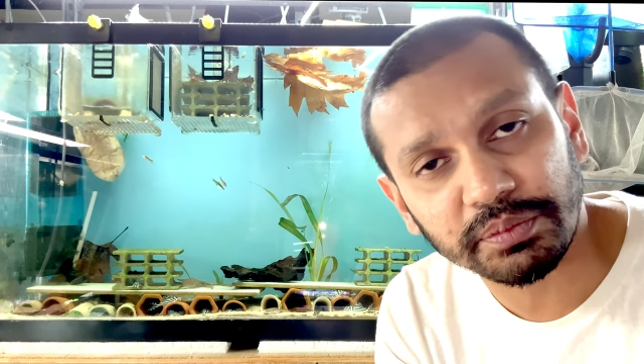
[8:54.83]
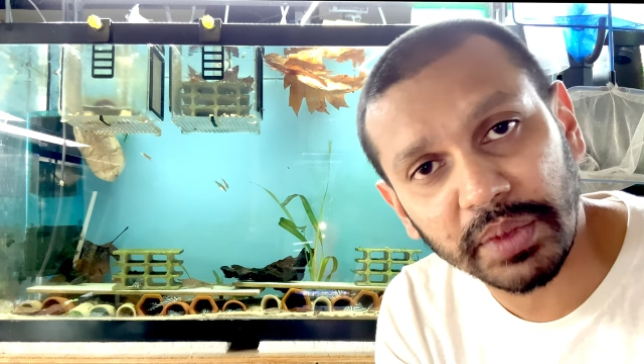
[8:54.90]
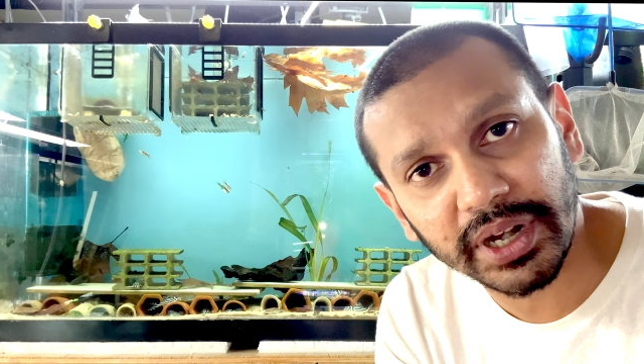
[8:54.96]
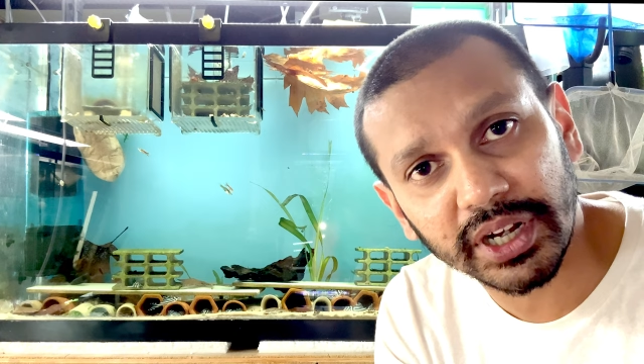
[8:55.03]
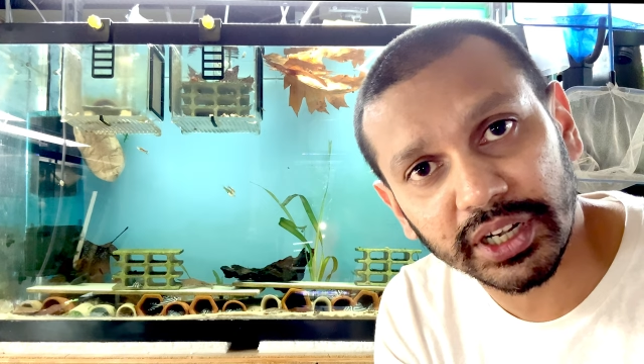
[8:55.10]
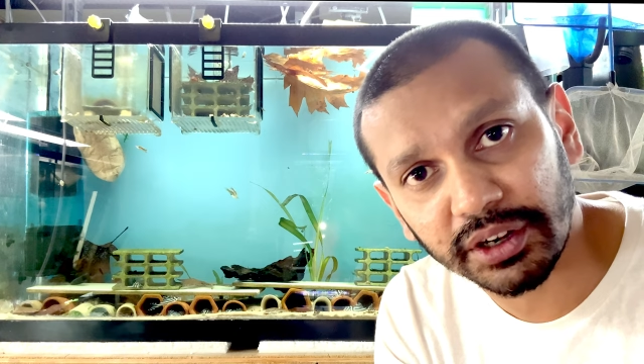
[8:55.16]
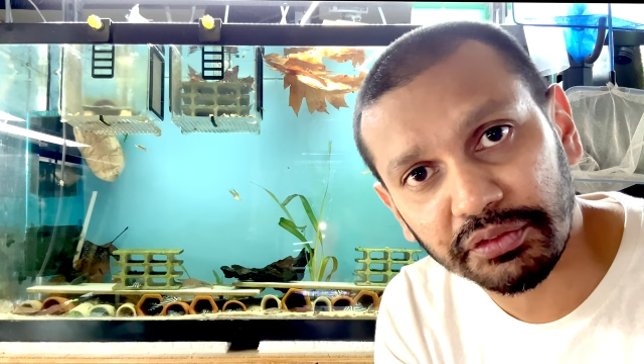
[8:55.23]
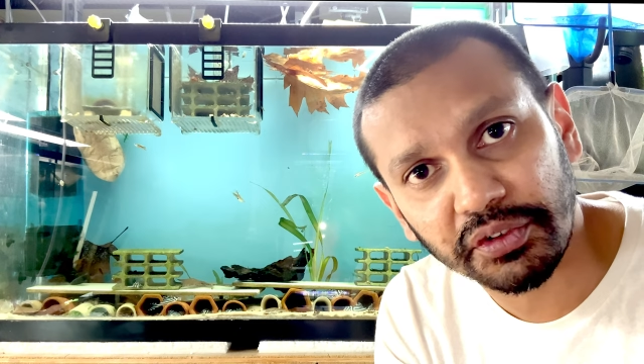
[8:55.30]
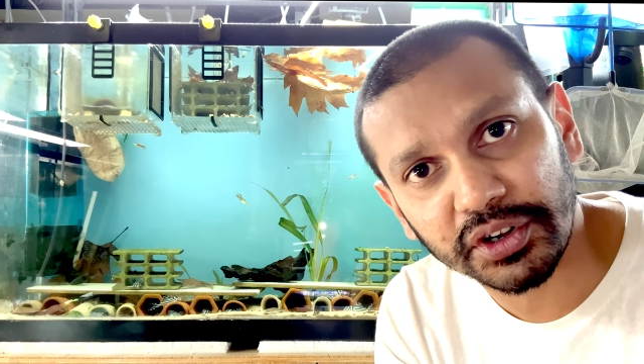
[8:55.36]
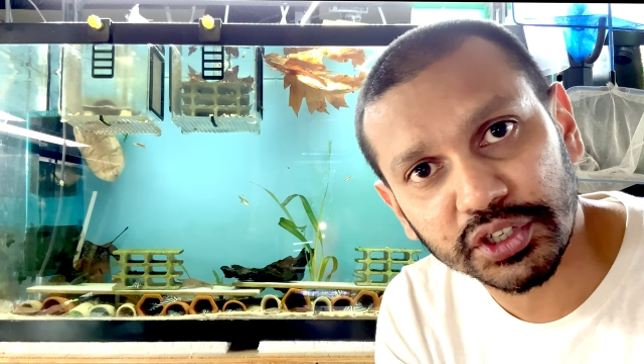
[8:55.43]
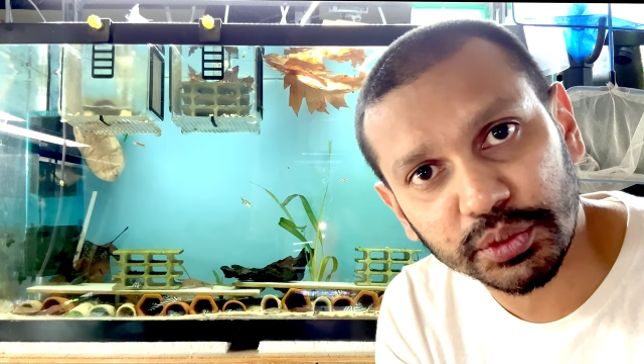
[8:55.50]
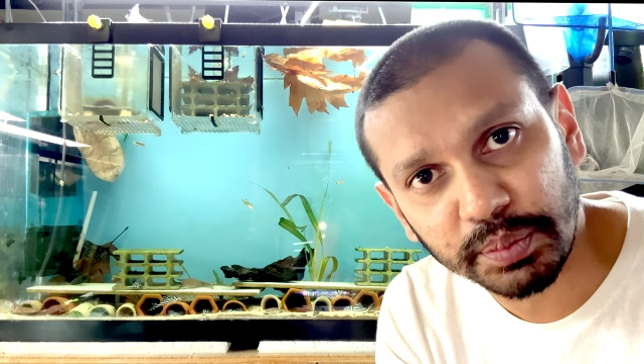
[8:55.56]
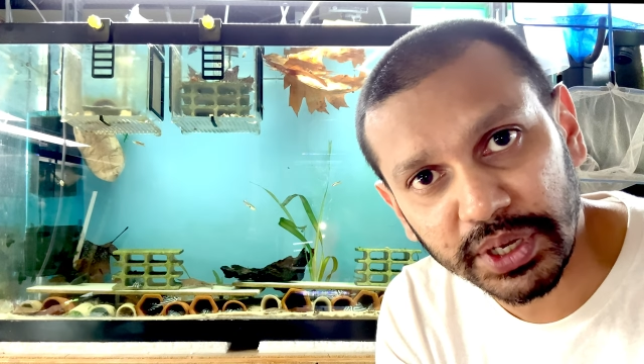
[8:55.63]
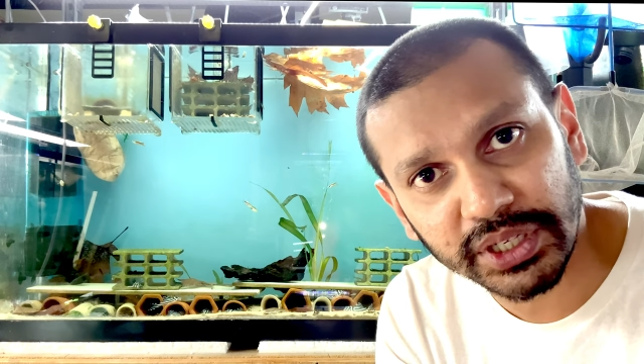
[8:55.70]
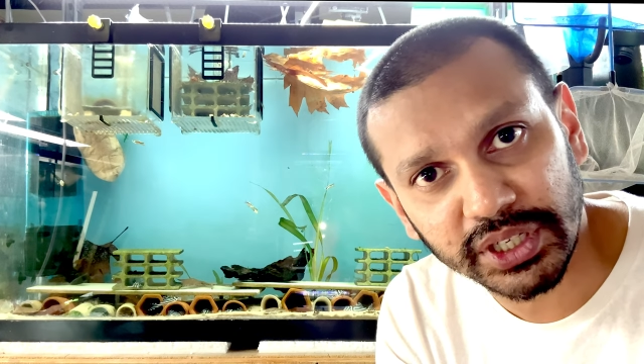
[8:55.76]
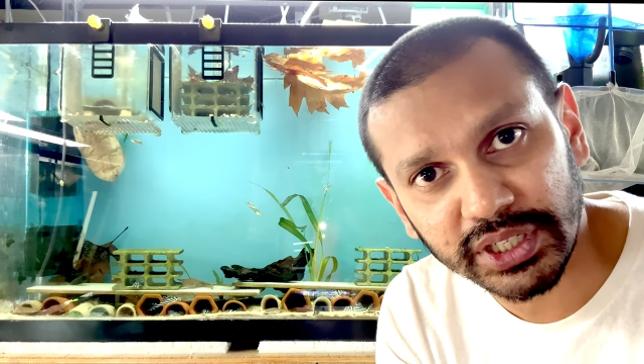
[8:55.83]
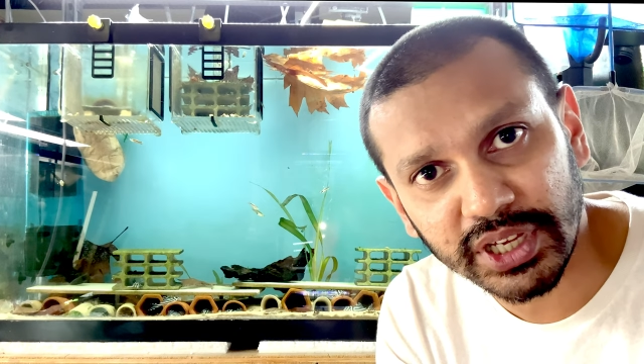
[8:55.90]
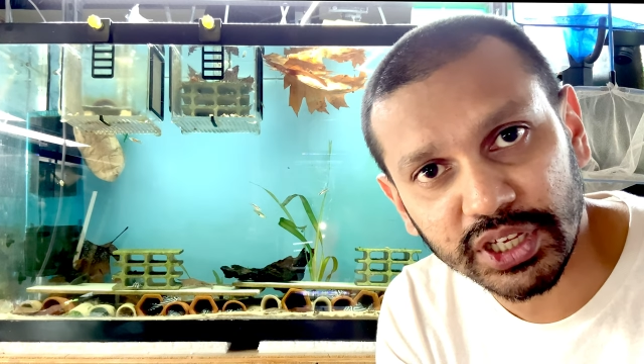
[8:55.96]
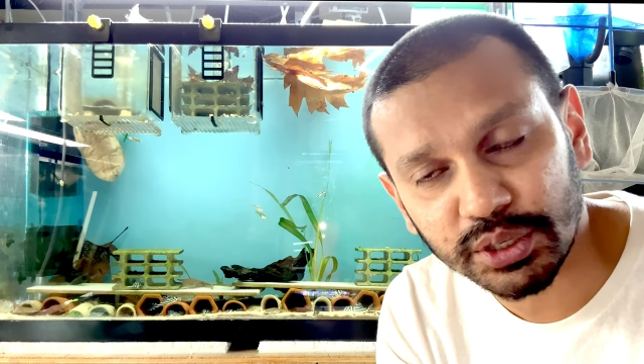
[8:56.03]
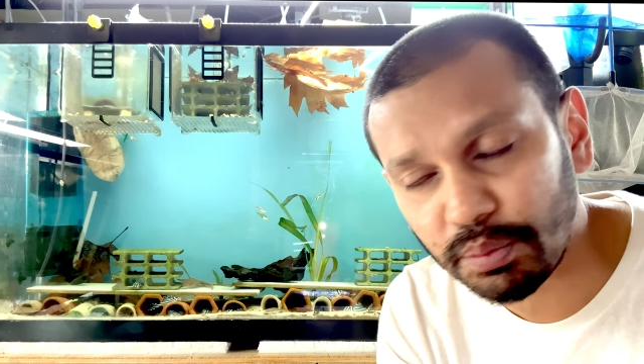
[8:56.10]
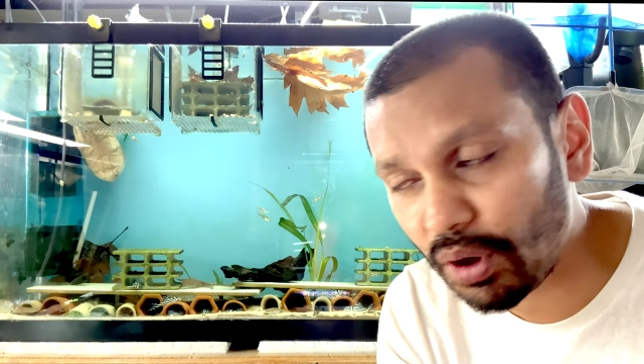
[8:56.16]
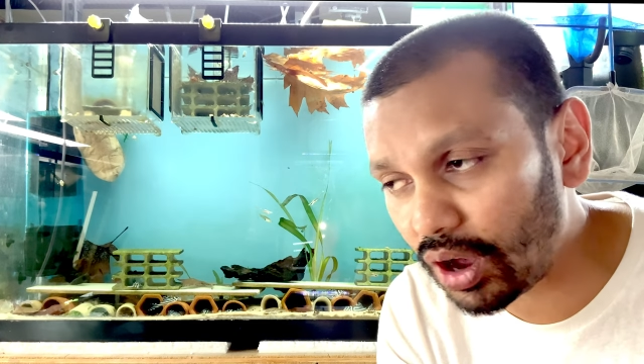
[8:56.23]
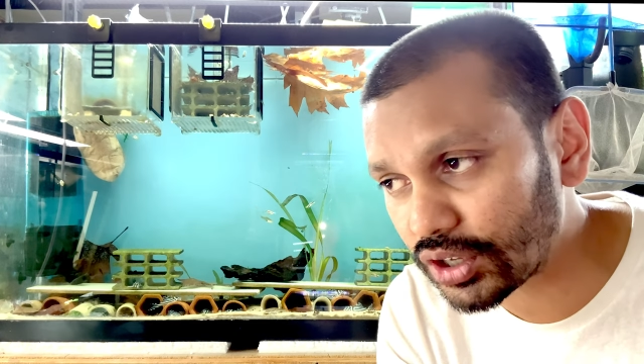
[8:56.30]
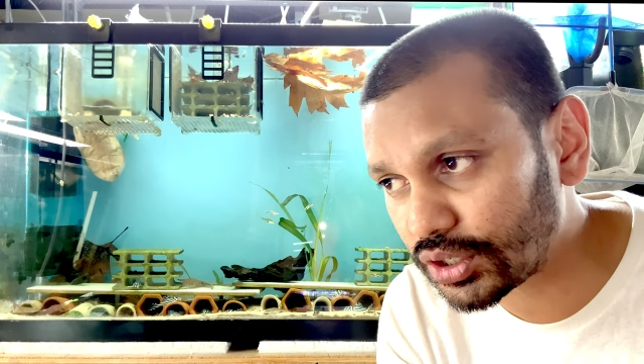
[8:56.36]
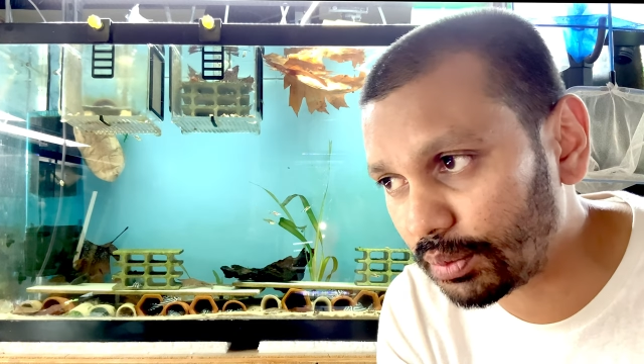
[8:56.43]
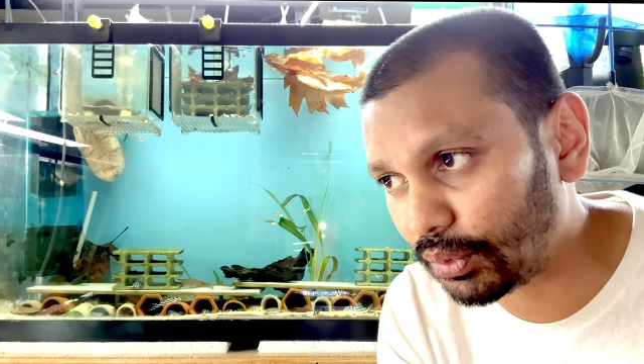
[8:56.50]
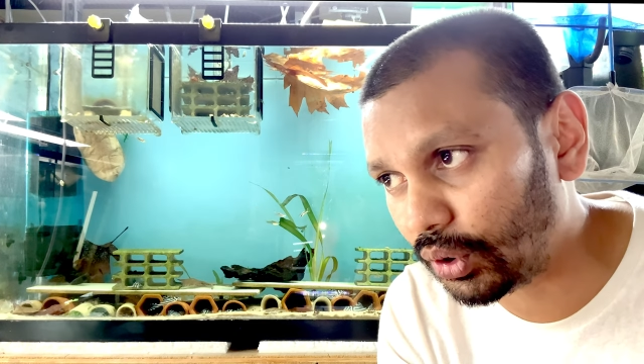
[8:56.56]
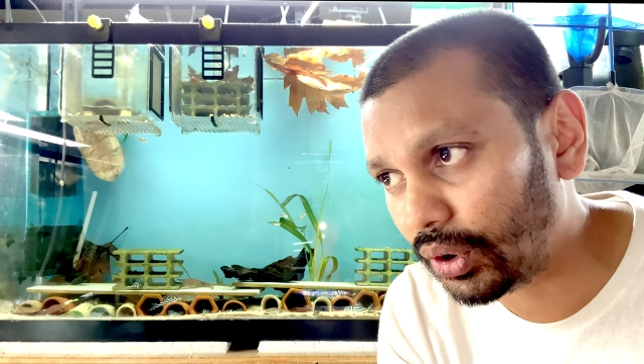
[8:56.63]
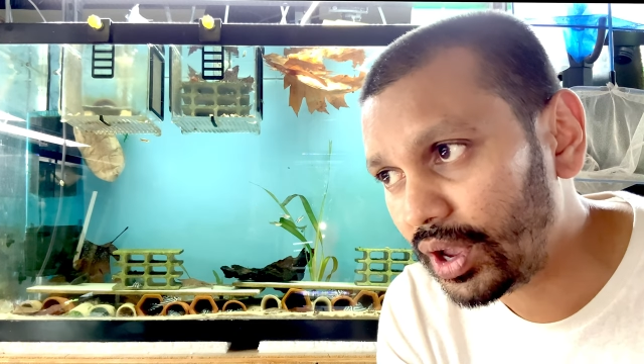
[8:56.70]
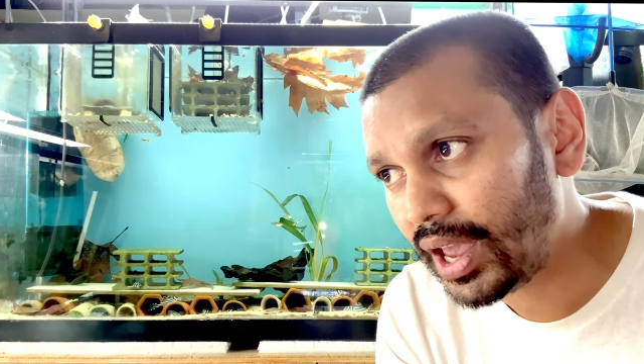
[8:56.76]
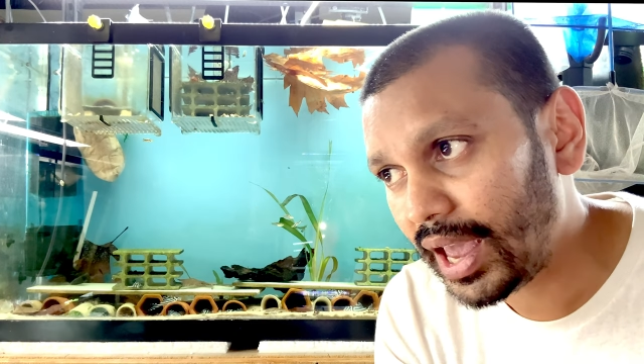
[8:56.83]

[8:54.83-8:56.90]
many different species as possible.